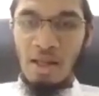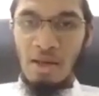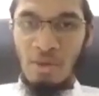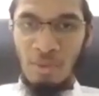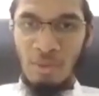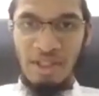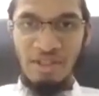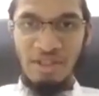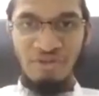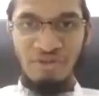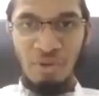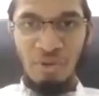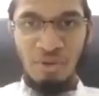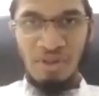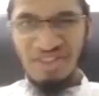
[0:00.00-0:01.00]
Okay,
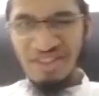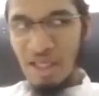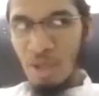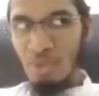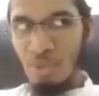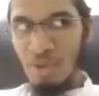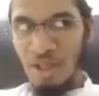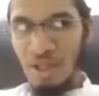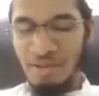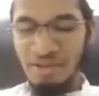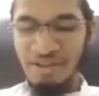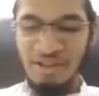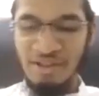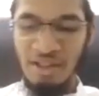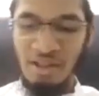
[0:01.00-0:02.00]
so this is how we can
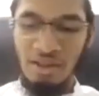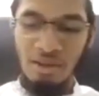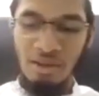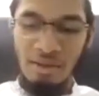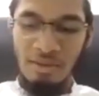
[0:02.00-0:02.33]
understand